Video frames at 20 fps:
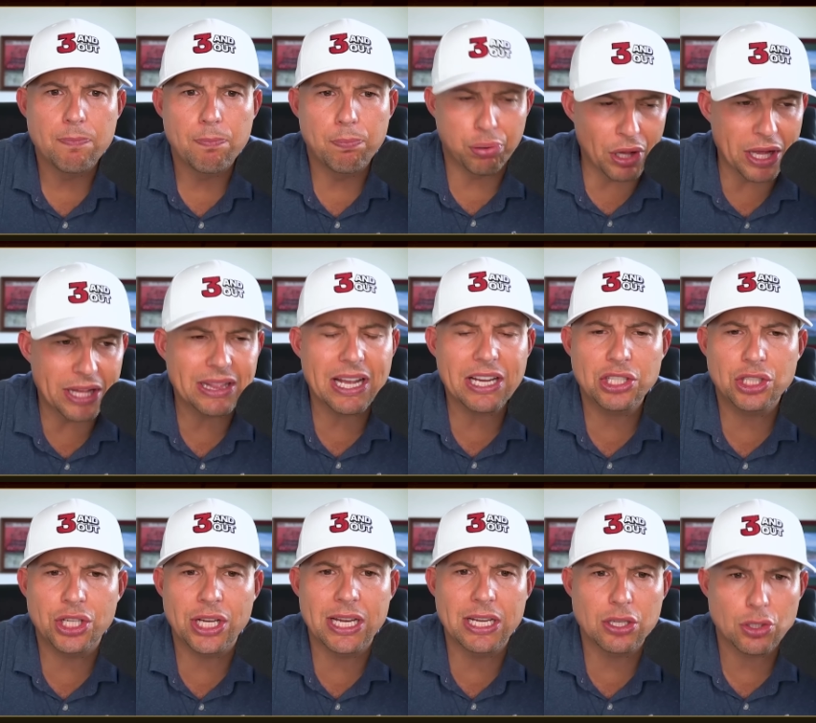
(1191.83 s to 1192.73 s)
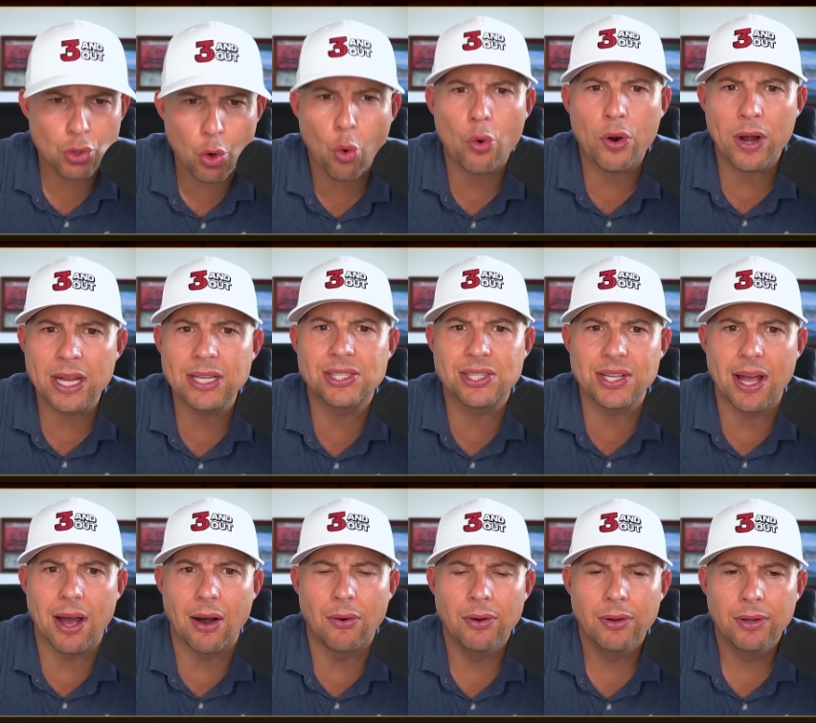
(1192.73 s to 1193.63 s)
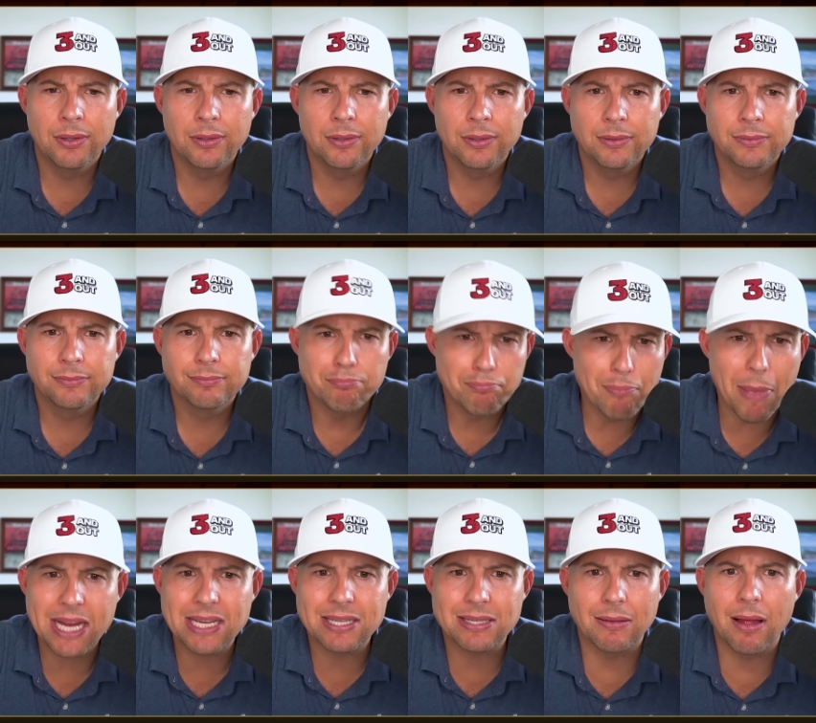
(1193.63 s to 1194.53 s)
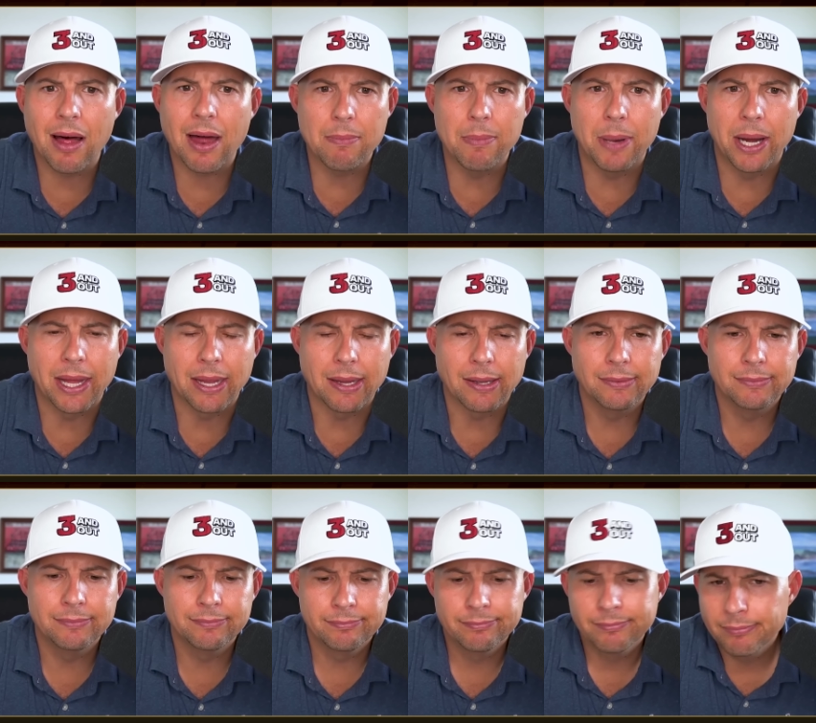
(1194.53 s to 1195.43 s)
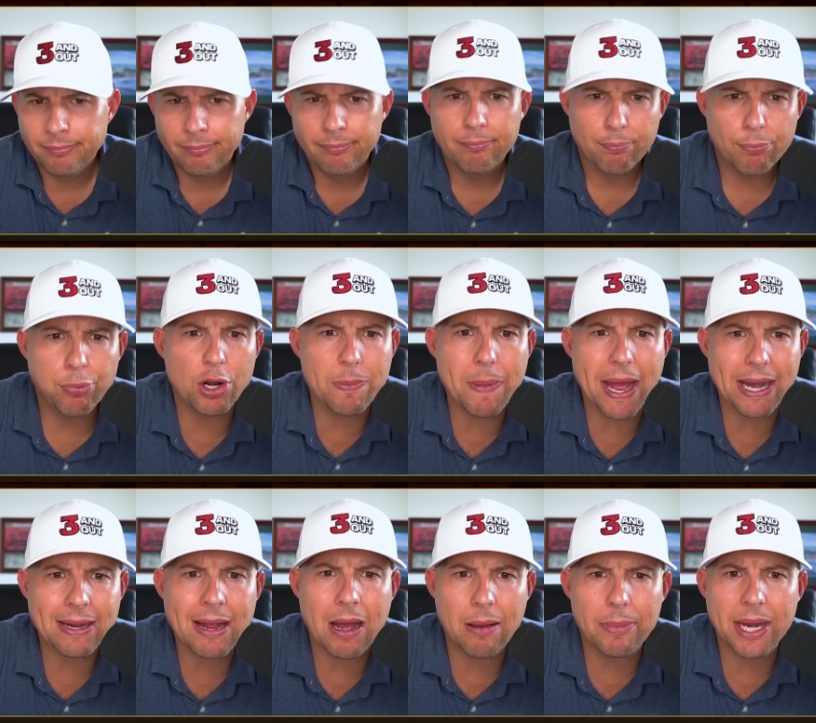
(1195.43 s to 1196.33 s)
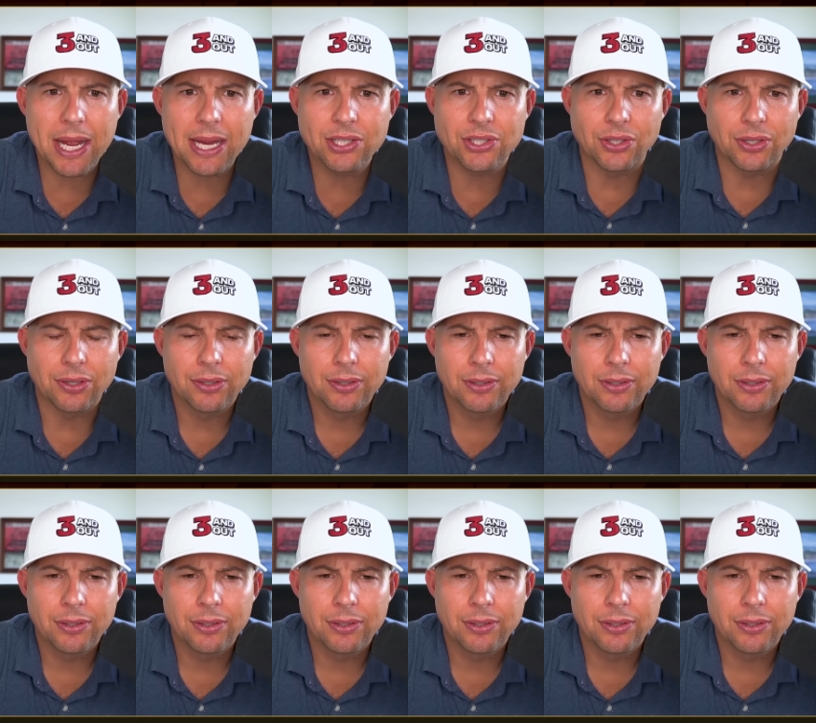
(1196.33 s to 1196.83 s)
Played like shit, torn ACL. Makes a lot of money. Pretty bad combination.